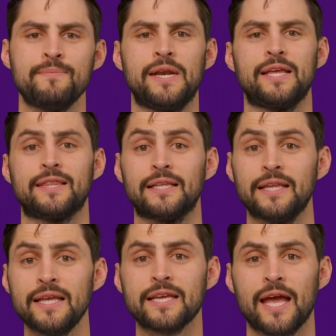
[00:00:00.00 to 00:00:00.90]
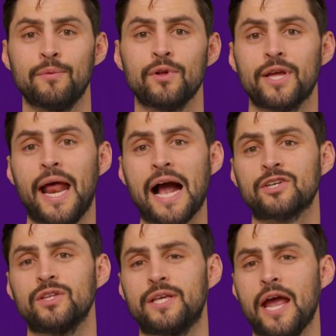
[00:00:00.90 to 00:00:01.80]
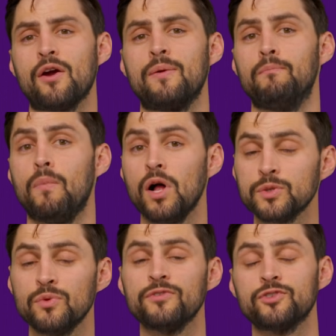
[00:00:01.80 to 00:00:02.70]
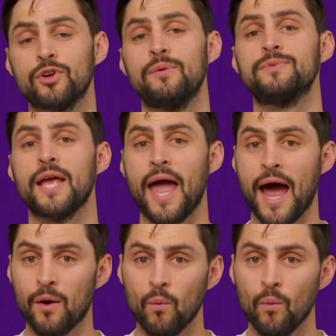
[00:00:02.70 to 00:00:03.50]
meaning the link cable can actually carry multiple streams at